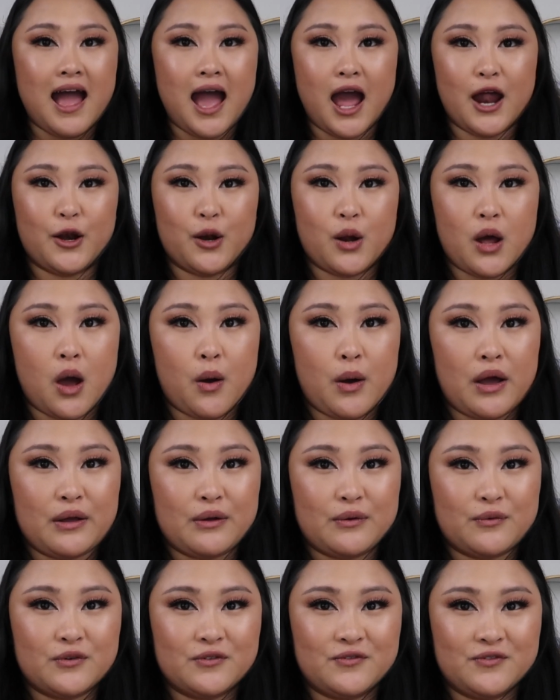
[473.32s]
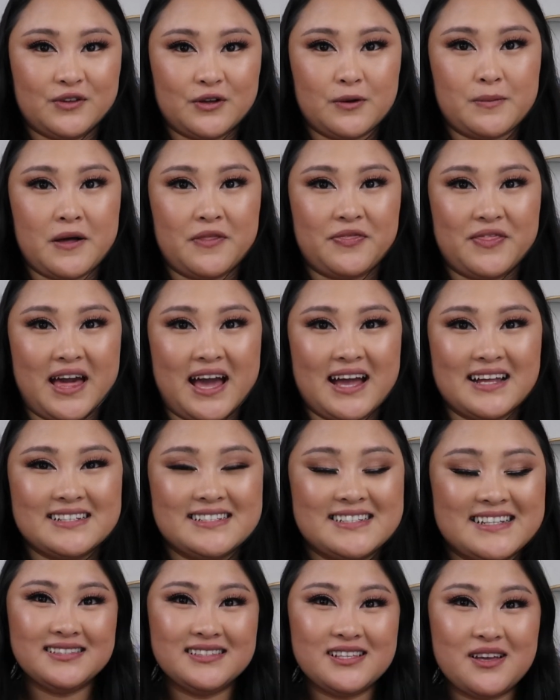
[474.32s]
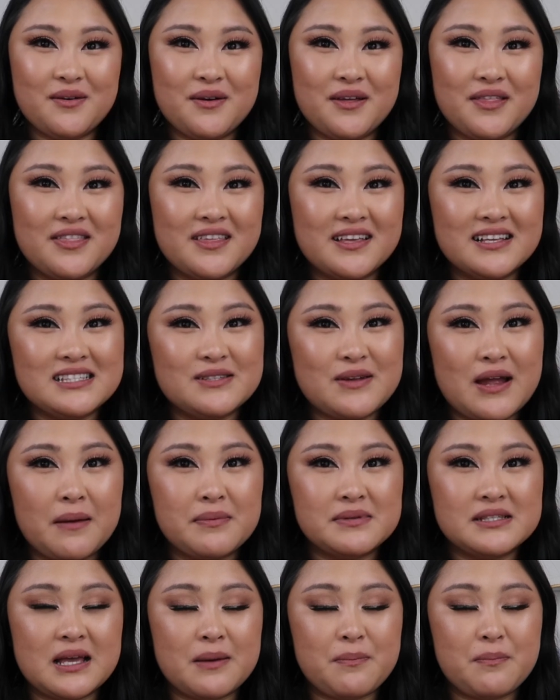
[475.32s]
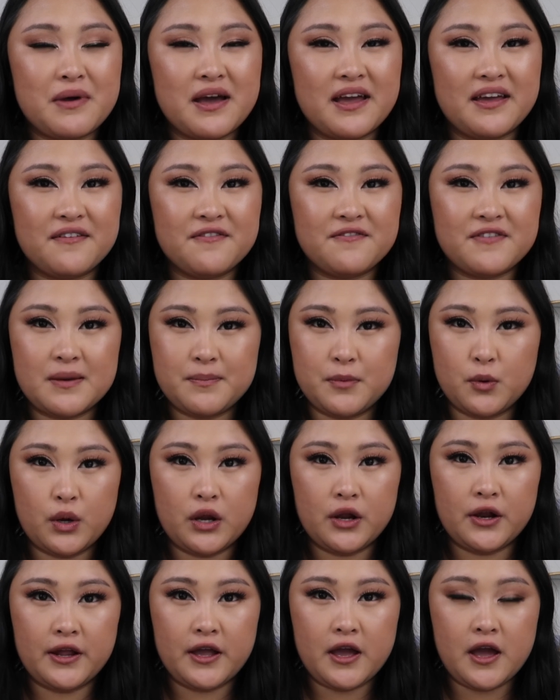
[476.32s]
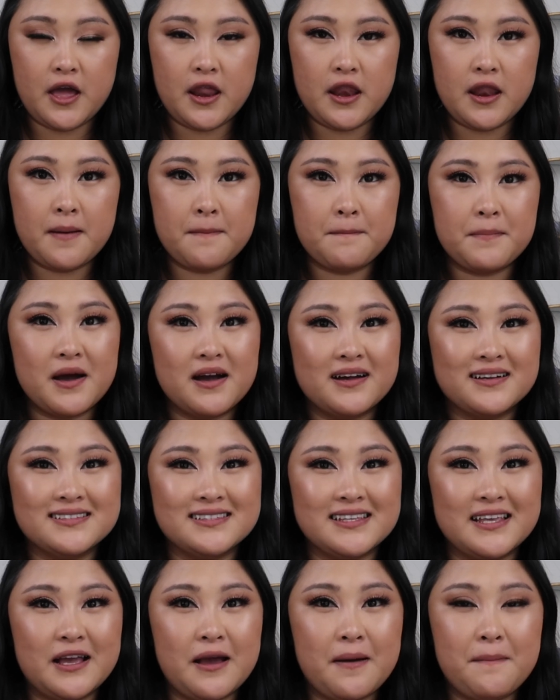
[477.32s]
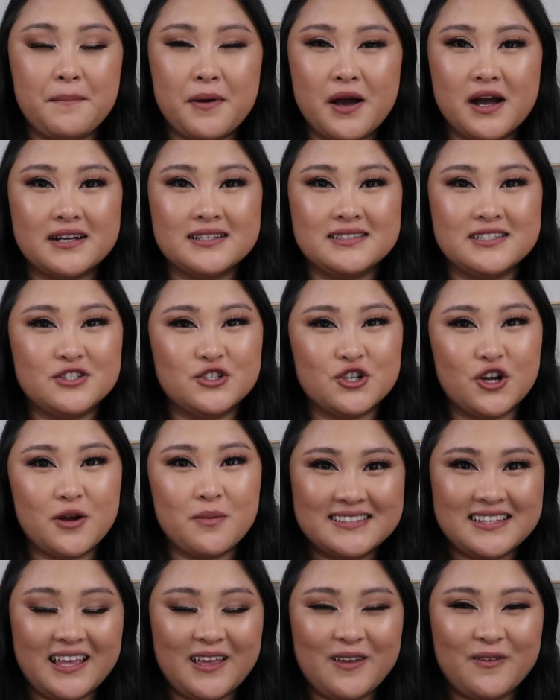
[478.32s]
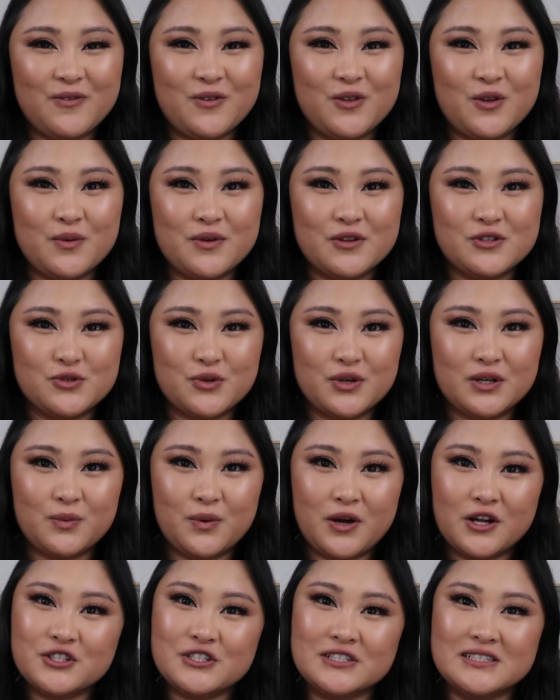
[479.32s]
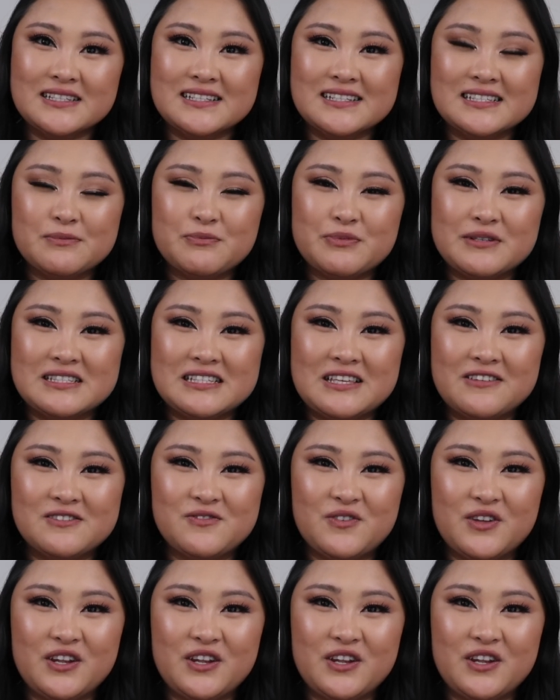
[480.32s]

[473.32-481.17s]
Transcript: I don't know how I will feel about that. So this wraps up my February unboxing Boxy Charm. If you enjoyed watching this, please give this